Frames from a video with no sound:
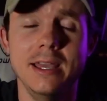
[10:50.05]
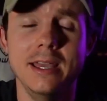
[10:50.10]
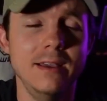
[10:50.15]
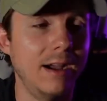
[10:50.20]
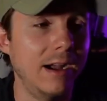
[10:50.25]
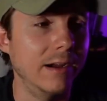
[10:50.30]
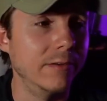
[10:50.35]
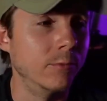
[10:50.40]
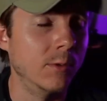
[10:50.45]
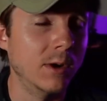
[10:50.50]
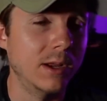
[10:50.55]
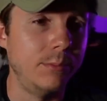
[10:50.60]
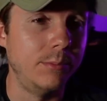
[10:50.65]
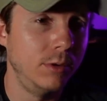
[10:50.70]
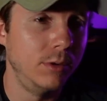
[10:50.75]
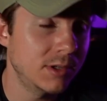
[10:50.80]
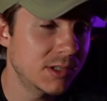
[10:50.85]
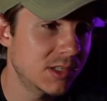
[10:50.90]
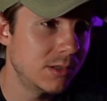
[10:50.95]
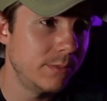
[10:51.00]
I've read
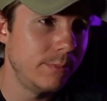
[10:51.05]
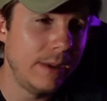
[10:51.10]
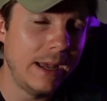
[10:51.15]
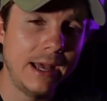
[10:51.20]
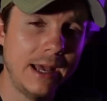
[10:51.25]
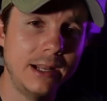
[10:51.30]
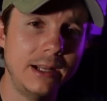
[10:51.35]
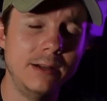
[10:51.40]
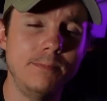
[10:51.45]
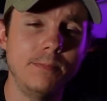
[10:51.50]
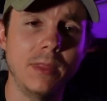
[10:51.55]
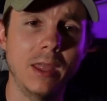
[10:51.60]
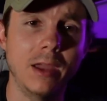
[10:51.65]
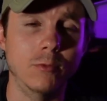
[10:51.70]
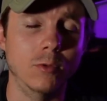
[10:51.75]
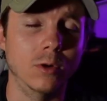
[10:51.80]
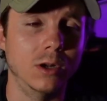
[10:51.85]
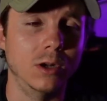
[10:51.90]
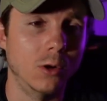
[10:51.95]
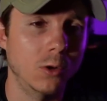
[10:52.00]
books about it, I've
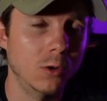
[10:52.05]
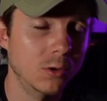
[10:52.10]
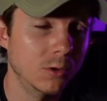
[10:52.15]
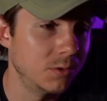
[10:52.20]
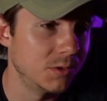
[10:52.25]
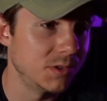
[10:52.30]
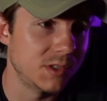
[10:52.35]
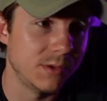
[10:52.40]
read articles